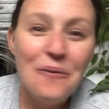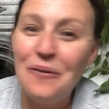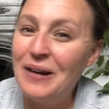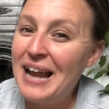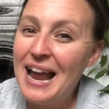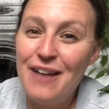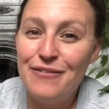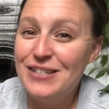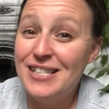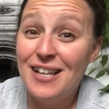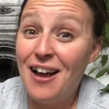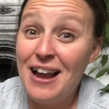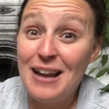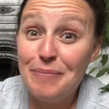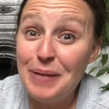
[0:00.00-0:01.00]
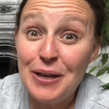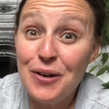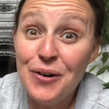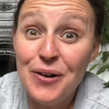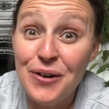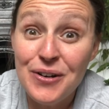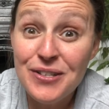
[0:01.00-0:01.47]
Whatever's like,
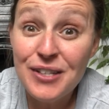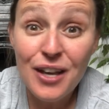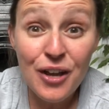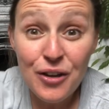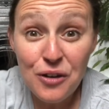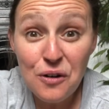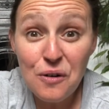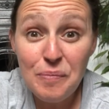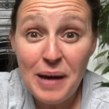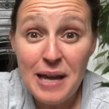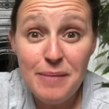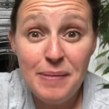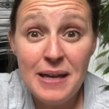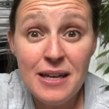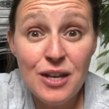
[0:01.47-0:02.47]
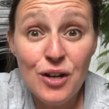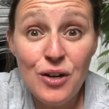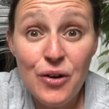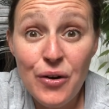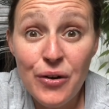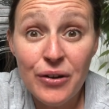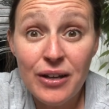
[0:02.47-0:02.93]
because your baby
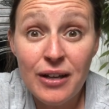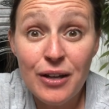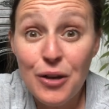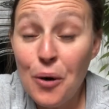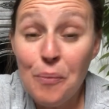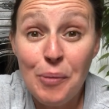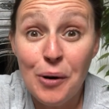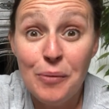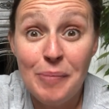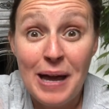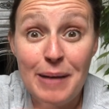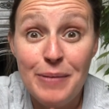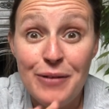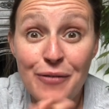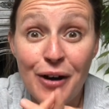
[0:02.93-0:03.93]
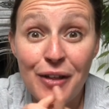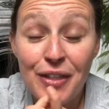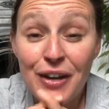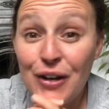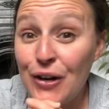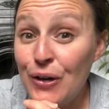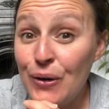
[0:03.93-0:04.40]
can look, your bog baby rather,
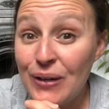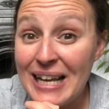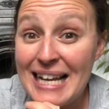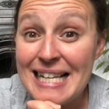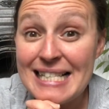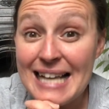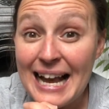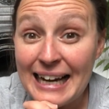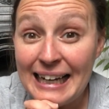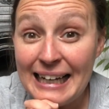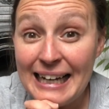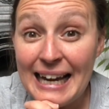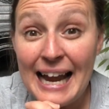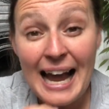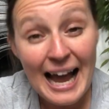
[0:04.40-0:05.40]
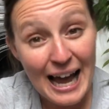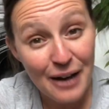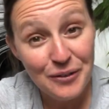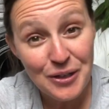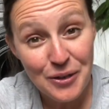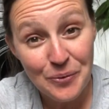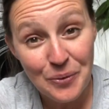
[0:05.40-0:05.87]
can look exactly how
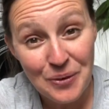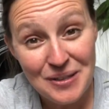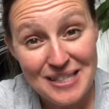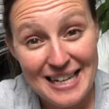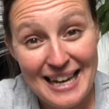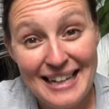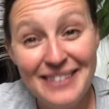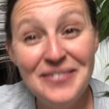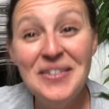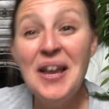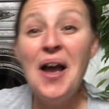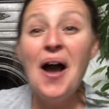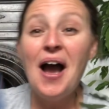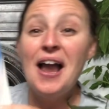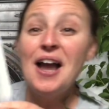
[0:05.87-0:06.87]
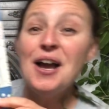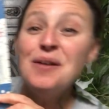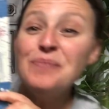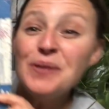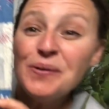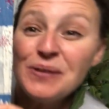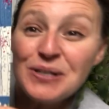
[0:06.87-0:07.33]
you want it. I
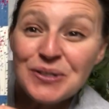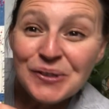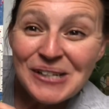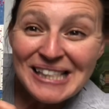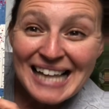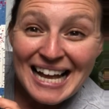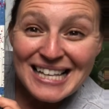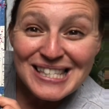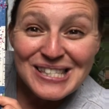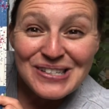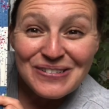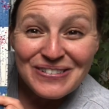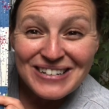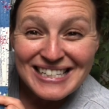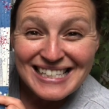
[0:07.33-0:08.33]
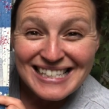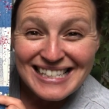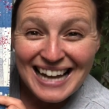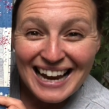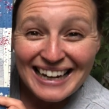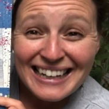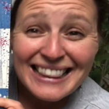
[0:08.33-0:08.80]
hope you enjoyed that story
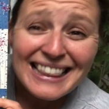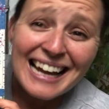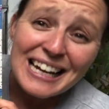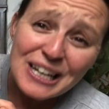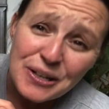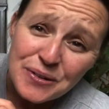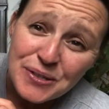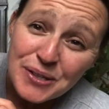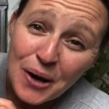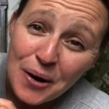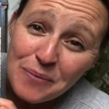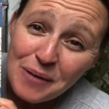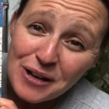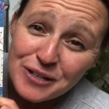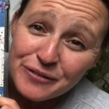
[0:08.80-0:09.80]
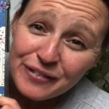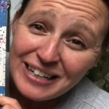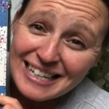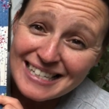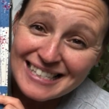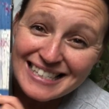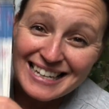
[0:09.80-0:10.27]
today. Thank you so much for
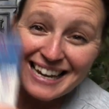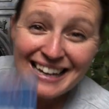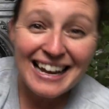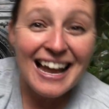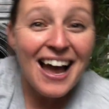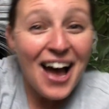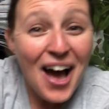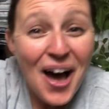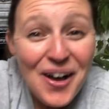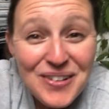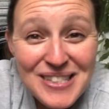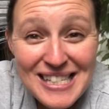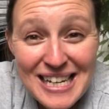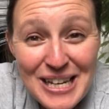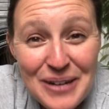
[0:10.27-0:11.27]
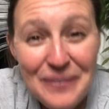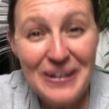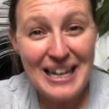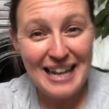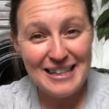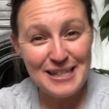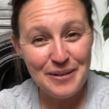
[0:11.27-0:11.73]
listening. I'll see you
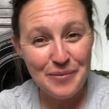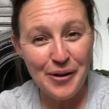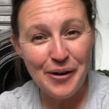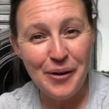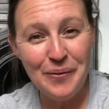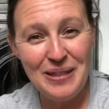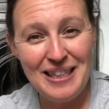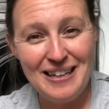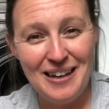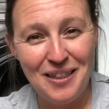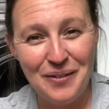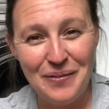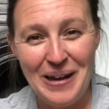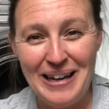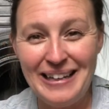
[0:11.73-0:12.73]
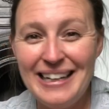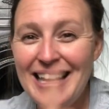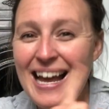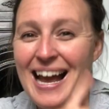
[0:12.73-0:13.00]
again tomorrow with another one.